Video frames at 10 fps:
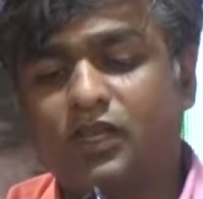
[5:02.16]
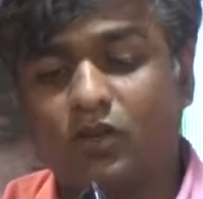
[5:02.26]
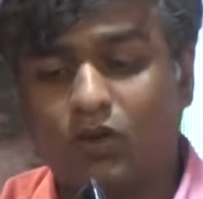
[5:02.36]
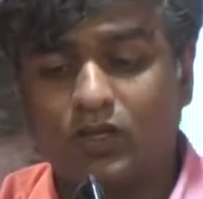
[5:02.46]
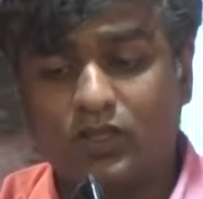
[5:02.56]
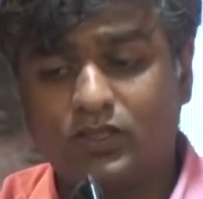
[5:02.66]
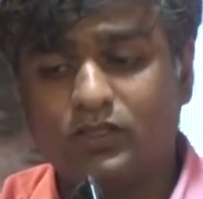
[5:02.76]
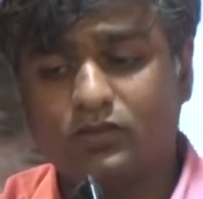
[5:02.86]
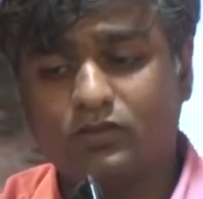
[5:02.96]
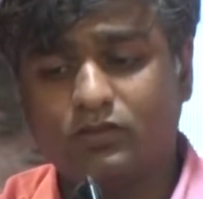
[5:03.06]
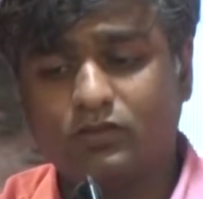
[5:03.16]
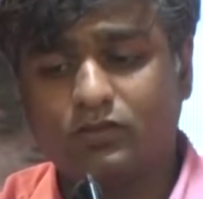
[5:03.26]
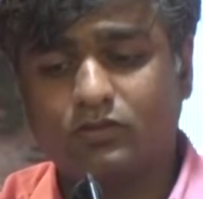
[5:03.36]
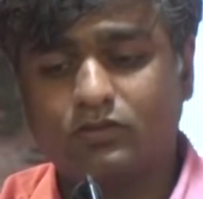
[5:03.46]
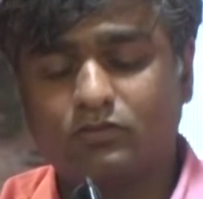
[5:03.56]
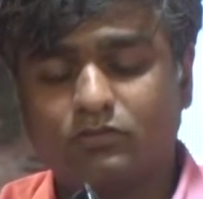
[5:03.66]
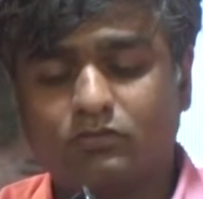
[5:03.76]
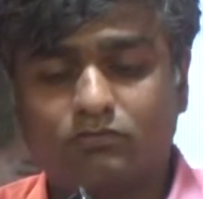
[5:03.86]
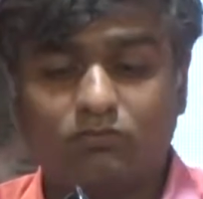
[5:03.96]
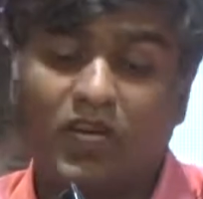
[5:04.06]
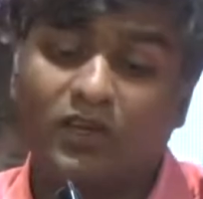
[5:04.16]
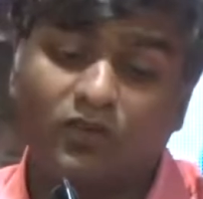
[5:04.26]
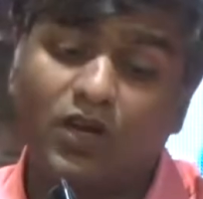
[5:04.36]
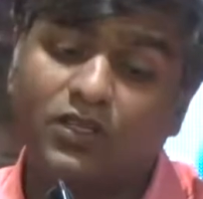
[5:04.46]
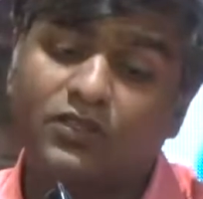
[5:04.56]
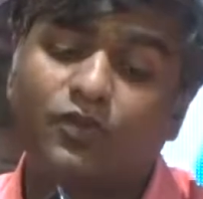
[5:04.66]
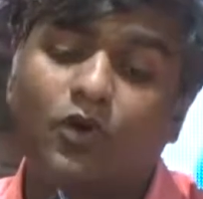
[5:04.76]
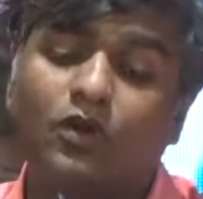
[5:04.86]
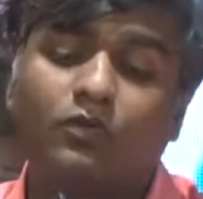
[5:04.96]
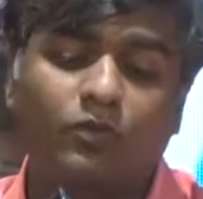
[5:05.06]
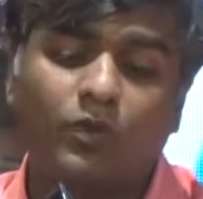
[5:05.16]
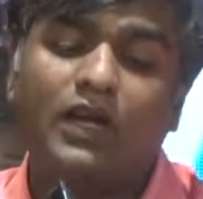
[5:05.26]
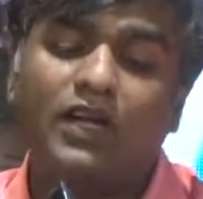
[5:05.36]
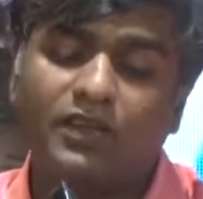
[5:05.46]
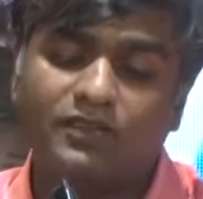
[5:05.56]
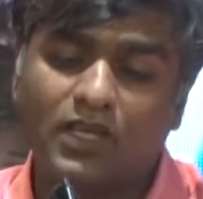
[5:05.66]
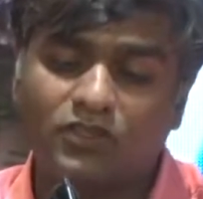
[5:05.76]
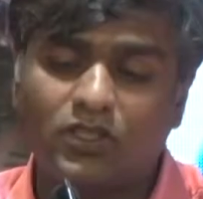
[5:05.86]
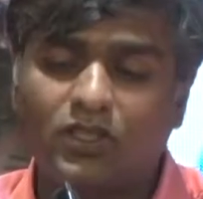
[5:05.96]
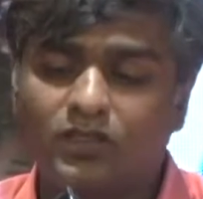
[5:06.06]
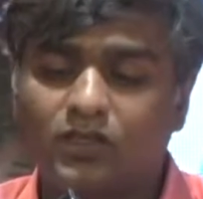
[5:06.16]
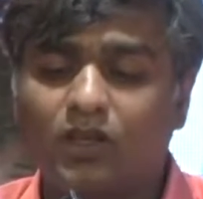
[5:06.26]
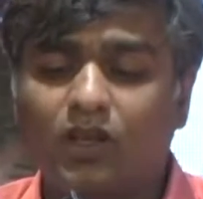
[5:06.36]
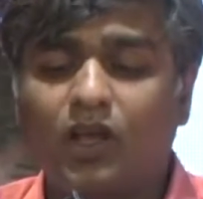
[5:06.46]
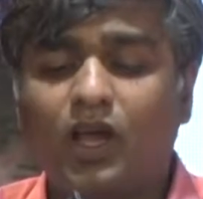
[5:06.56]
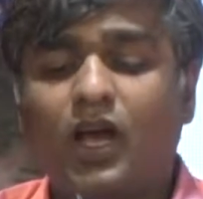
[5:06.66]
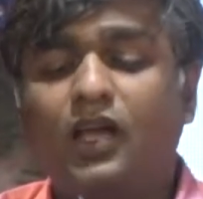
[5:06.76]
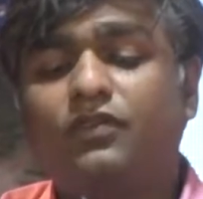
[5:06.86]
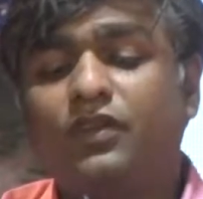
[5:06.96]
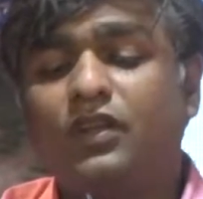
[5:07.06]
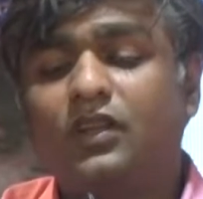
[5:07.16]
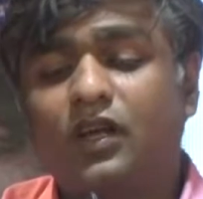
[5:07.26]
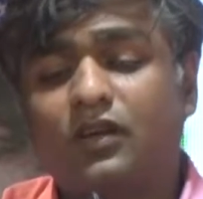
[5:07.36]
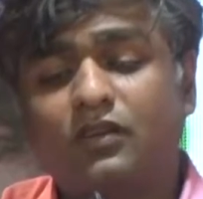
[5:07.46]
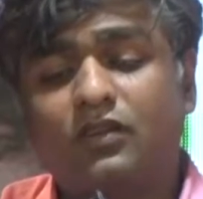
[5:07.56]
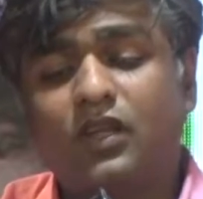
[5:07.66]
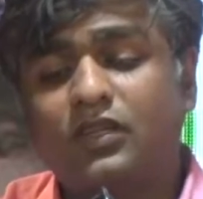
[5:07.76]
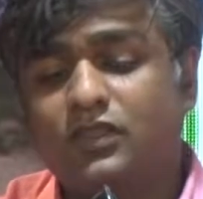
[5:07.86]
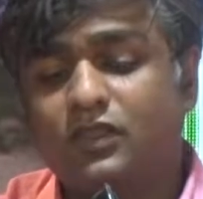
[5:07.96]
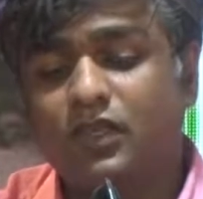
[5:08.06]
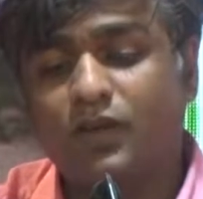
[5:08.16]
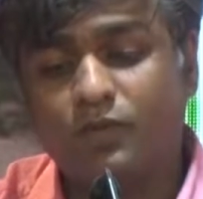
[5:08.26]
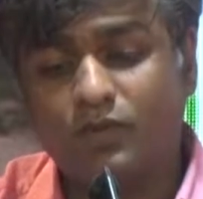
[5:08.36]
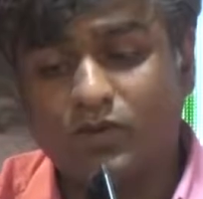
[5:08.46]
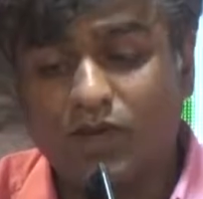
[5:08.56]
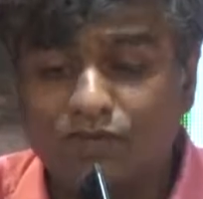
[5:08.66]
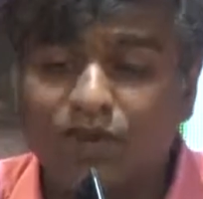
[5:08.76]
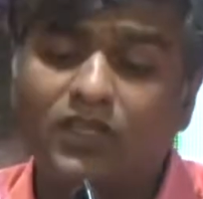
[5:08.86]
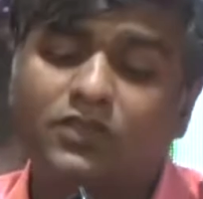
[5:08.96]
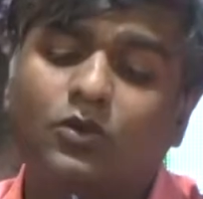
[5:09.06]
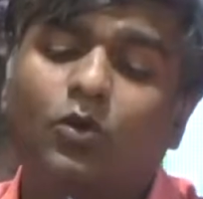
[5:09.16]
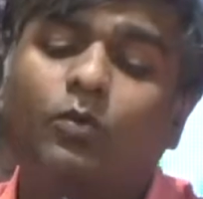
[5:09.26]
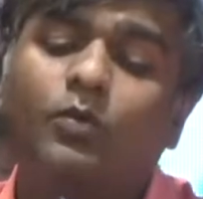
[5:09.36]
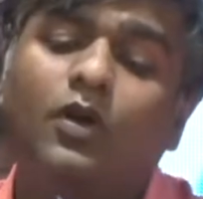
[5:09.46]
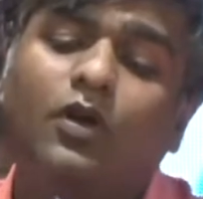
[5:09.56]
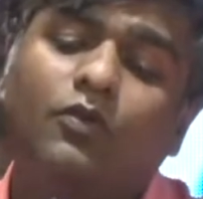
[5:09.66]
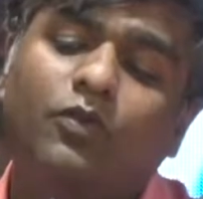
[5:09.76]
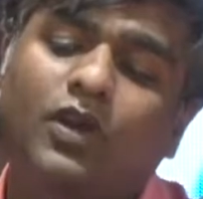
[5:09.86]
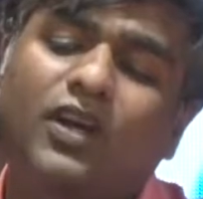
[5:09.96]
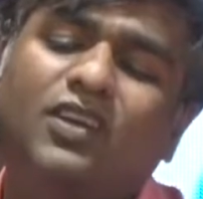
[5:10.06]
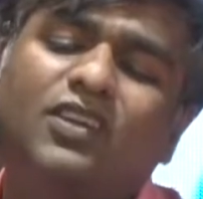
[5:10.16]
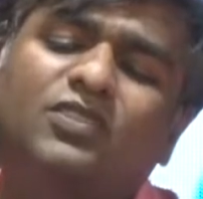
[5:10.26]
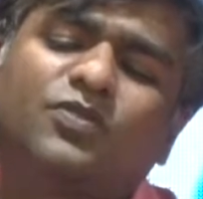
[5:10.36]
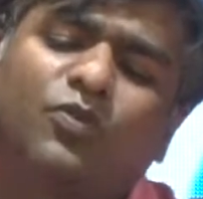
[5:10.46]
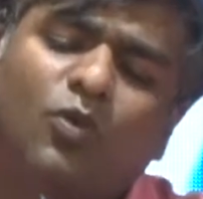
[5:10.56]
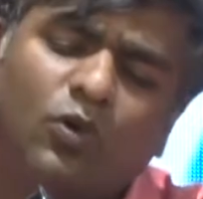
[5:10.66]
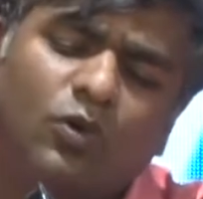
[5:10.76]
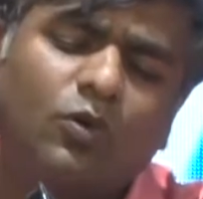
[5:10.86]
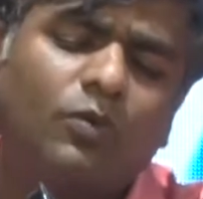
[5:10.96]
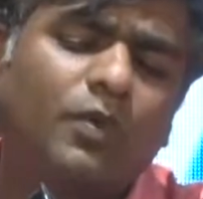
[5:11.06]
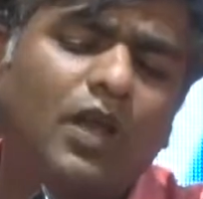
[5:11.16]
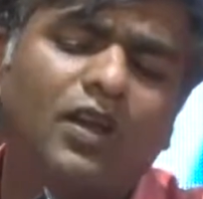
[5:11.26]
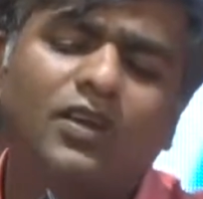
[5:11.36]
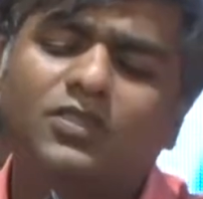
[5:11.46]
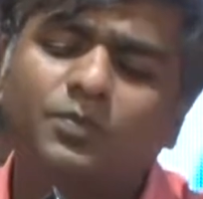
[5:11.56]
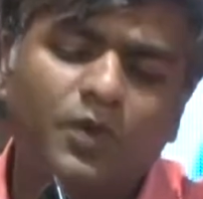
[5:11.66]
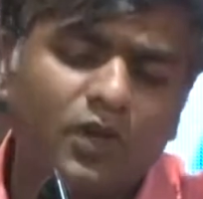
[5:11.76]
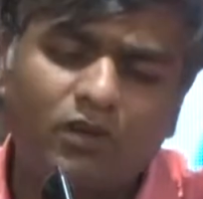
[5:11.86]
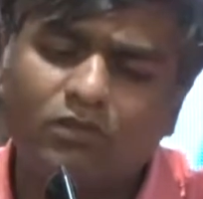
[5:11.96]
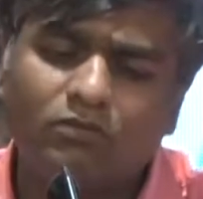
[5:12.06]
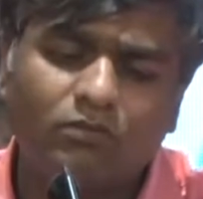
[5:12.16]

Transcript: security uh, networks for wildlife sanctuaries. I feel that there is a def definite scope for at least four drone pilots per